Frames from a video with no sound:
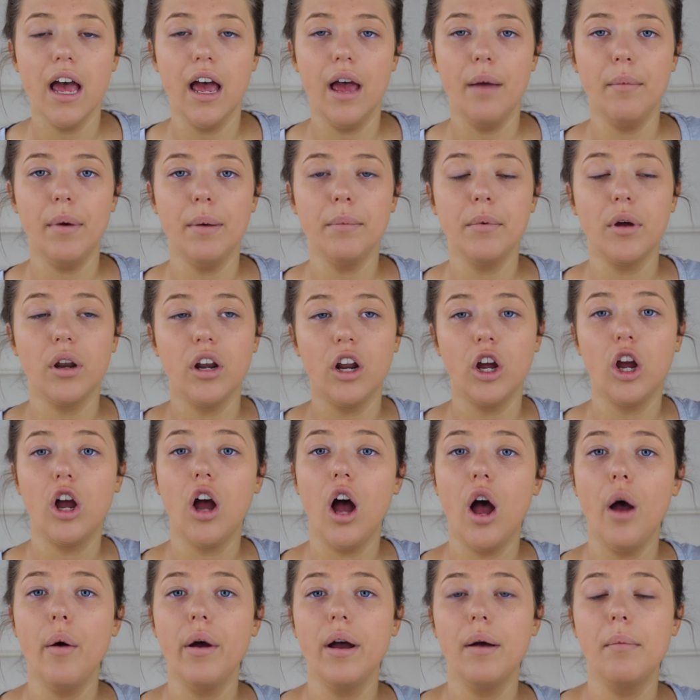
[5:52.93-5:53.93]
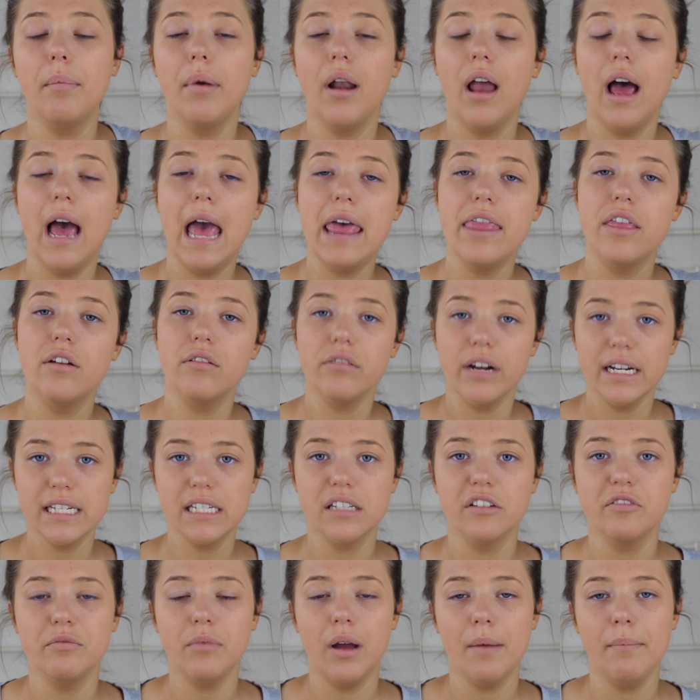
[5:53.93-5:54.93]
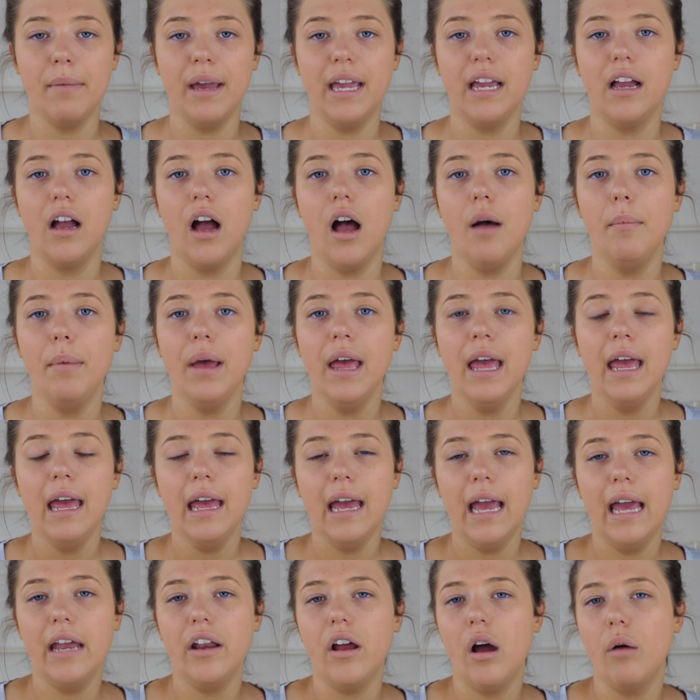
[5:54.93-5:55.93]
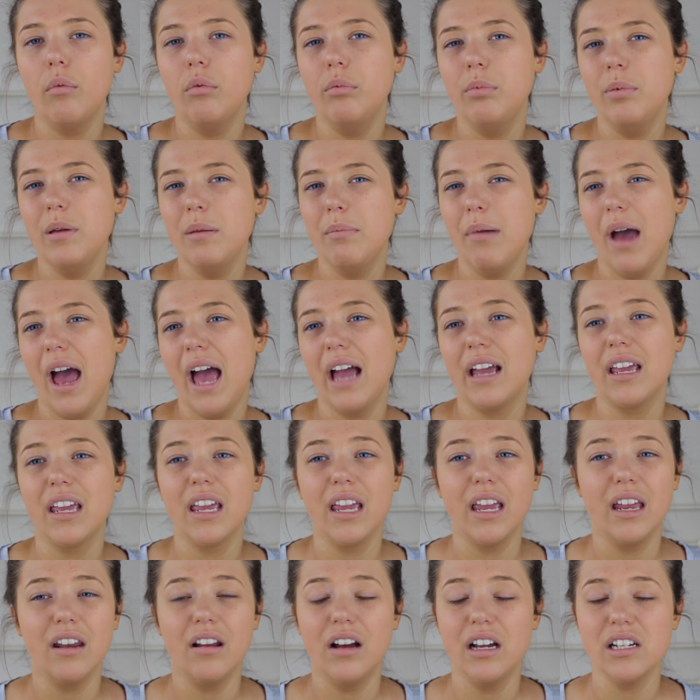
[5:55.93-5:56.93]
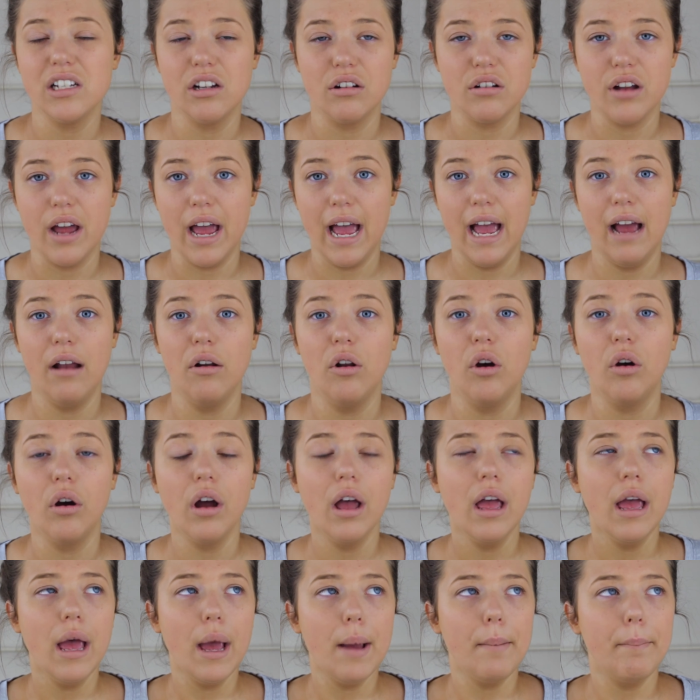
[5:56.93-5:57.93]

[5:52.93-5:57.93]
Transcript: I'm gonna go apply the rest of my makeup and I will be back in I don't know how long,